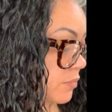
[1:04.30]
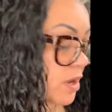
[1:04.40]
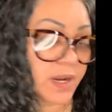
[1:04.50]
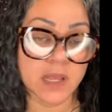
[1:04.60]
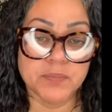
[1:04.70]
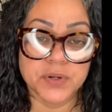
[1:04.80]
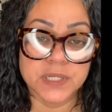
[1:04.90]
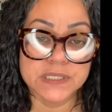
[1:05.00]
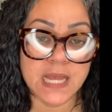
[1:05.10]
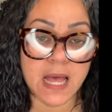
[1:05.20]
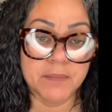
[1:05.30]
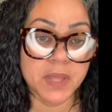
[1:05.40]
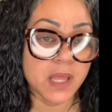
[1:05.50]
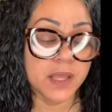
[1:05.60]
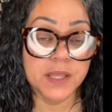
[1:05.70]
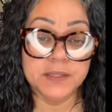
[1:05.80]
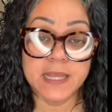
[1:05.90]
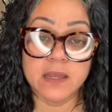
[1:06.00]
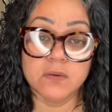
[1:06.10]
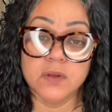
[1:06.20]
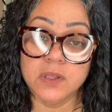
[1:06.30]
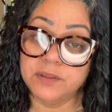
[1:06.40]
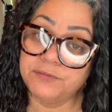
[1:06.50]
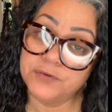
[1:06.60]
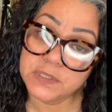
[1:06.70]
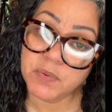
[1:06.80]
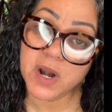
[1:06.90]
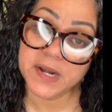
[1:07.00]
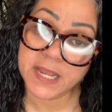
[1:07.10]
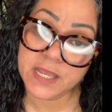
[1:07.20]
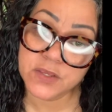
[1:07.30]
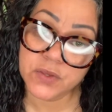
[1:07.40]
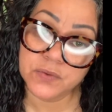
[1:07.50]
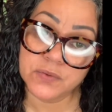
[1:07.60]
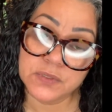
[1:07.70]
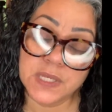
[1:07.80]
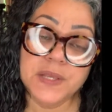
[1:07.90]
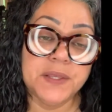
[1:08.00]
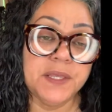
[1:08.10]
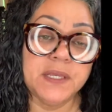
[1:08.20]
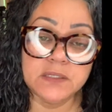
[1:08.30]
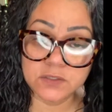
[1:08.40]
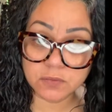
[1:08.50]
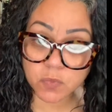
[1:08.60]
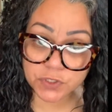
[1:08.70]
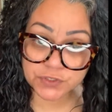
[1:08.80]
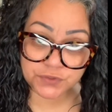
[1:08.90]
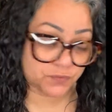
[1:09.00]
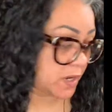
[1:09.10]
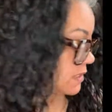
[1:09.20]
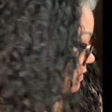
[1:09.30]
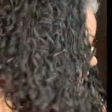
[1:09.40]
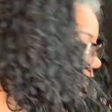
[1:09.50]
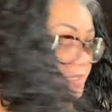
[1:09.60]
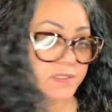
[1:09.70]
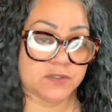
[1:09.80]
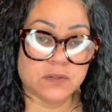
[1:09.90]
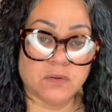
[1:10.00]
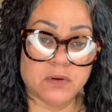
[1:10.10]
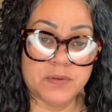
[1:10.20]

product I put on top. Now, the first product I use is the moisturizer, the Estee Lauder